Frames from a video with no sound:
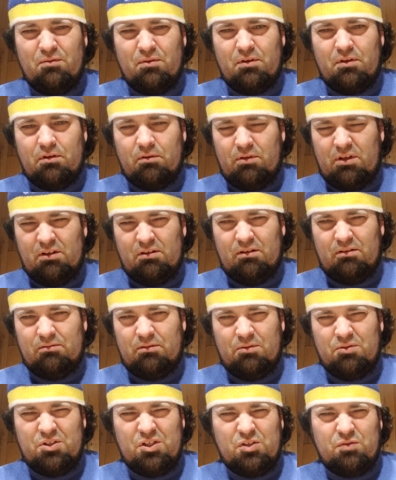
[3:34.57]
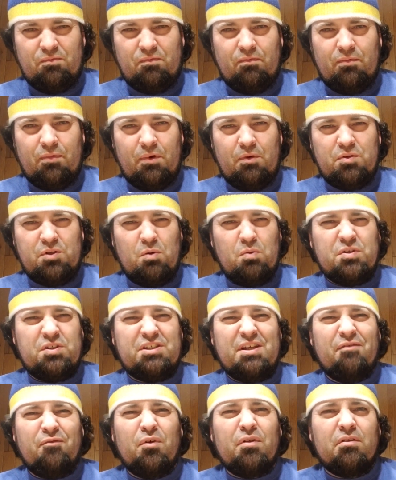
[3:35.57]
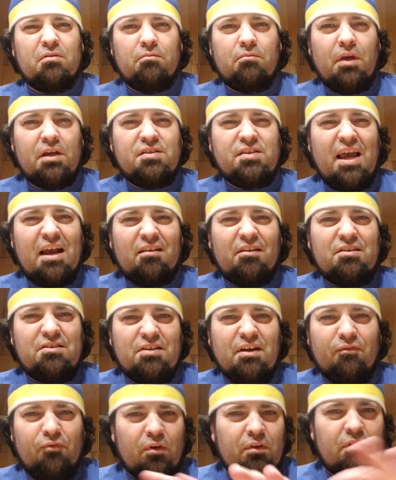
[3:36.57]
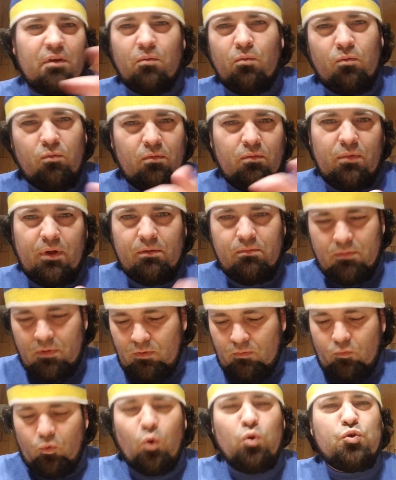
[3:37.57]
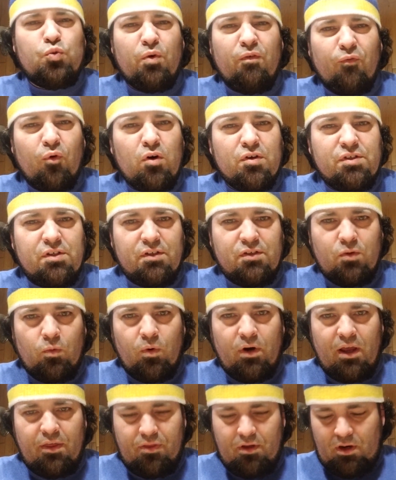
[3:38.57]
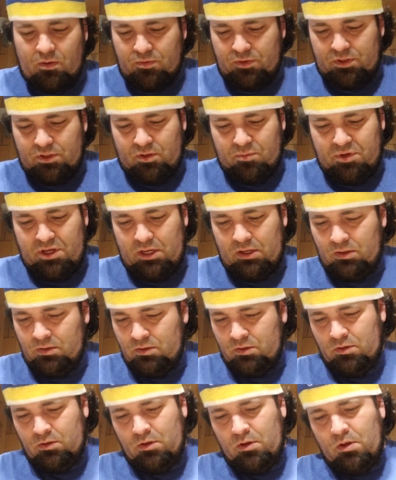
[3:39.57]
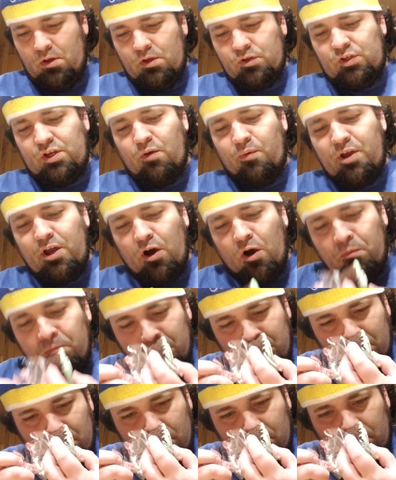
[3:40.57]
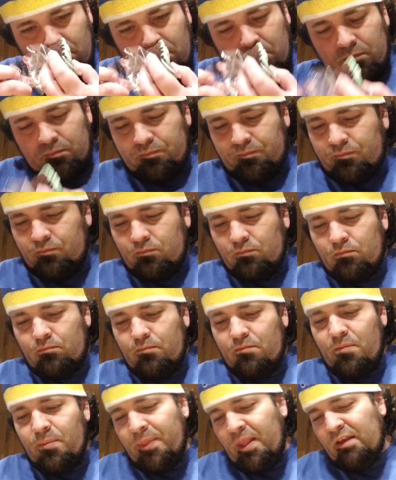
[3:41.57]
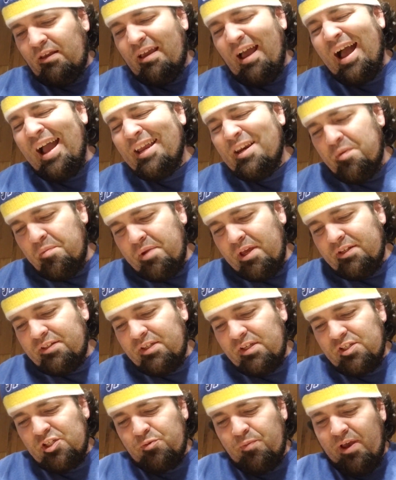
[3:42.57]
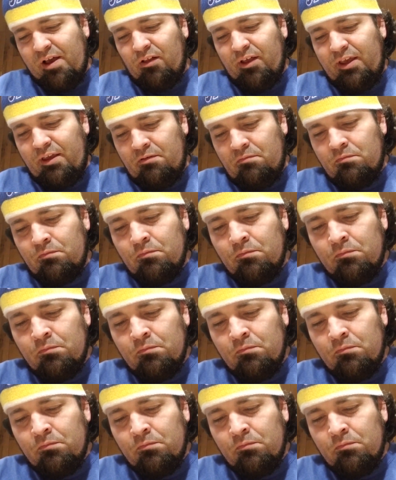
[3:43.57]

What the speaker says: I mean, it was different, exactly different than roles reversed as to what I thought it was going to be. So here we go. Kind of minty smelling.